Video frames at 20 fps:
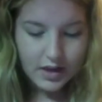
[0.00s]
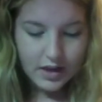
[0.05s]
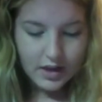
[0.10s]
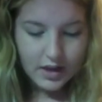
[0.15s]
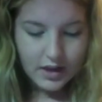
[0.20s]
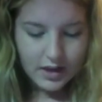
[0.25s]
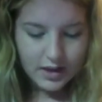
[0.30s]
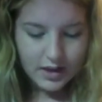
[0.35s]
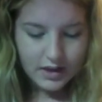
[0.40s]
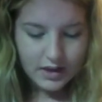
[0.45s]

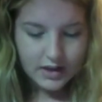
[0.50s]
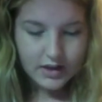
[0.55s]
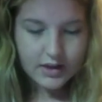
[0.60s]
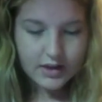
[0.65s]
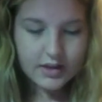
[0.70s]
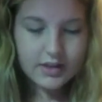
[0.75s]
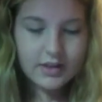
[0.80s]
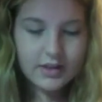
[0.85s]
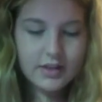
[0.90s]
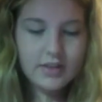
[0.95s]

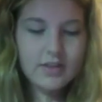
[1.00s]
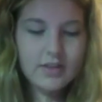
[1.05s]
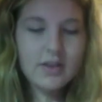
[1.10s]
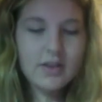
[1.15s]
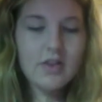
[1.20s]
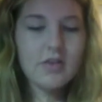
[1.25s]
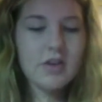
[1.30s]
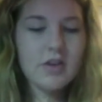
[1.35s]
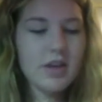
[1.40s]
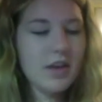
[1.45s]
And
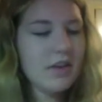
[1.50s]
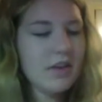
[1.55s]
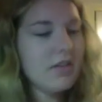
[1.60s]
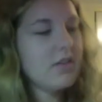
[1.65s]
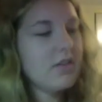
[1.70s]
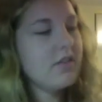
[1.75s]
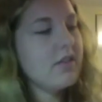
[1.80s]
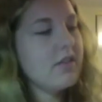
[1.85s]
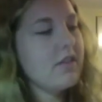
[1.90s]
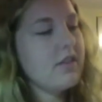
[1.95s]
so
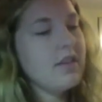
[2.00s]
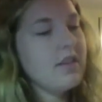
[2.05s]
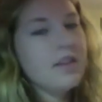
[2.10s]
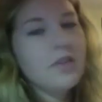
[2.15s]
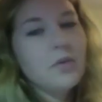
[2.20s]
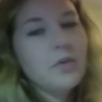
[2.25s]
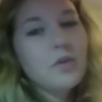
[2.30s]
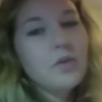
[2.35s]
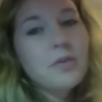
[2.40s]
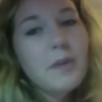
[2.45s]
here,
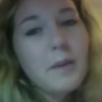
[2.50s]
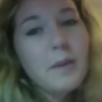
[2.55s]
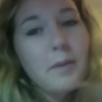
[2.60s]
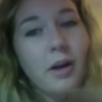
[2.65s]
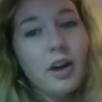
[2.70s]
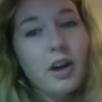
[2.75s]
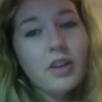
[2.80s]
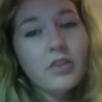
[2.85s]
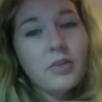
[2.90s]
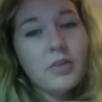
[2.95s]
this was my
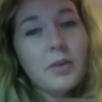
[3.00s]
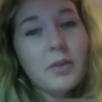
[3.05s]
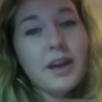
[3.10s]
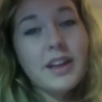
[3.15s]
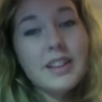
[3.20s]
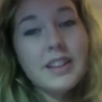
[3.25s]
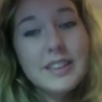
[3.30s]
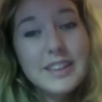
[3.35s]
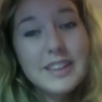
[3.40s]
box for my Elite